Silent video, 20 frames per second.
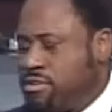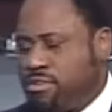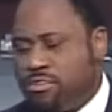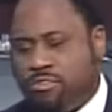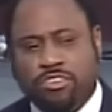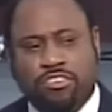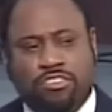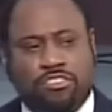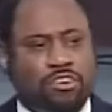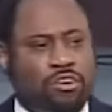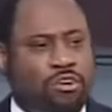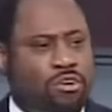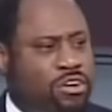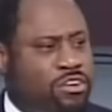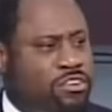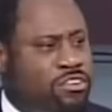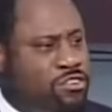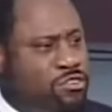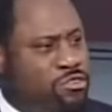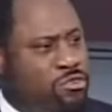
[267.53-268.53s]

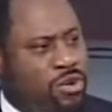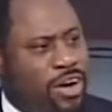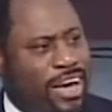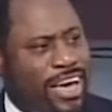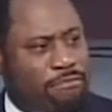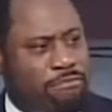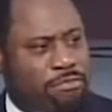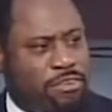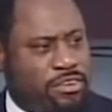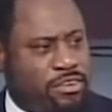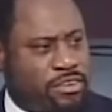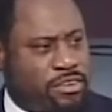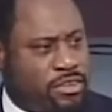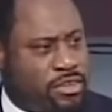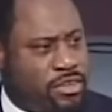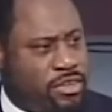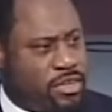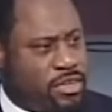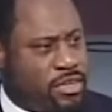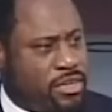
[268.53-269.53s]
restored to heaven
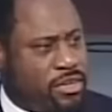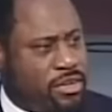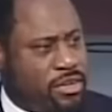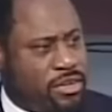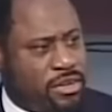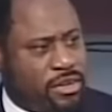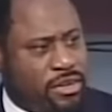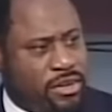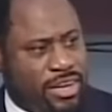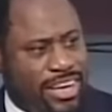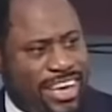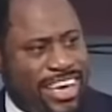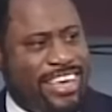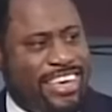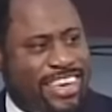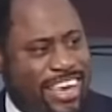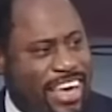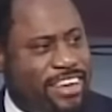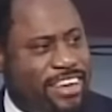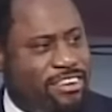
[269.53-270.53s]
a
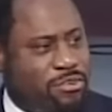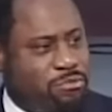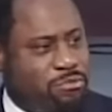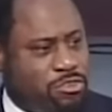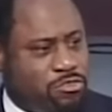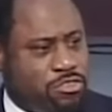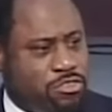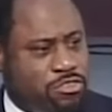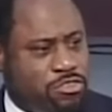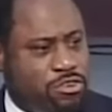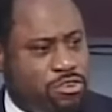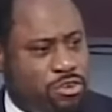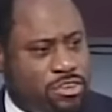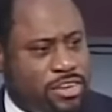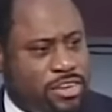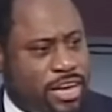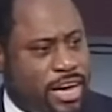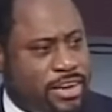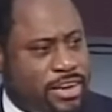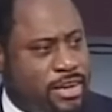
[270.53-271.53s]
kingdom was restored
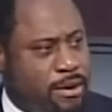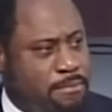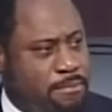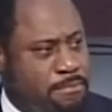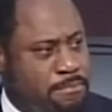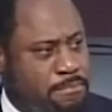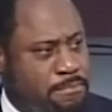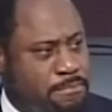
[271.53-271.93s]
to Adam.